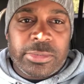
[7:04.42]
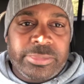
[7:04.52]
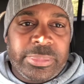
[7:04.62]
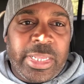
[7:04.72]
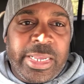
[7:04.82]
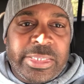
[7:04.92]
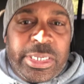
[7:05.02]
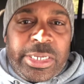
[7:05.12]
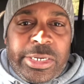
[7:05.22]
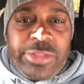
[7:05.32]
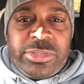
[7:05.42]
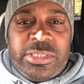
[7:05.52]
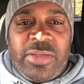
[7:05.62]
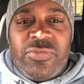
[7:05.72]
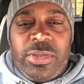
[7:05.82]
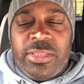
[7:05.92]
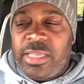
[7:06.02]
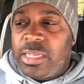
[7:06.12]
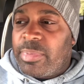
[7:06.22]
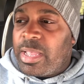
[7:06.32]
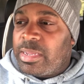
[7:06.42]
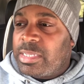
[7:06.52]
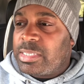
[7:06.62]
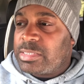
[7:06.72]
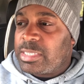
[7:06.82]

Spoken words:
I guess another stuff you can think about is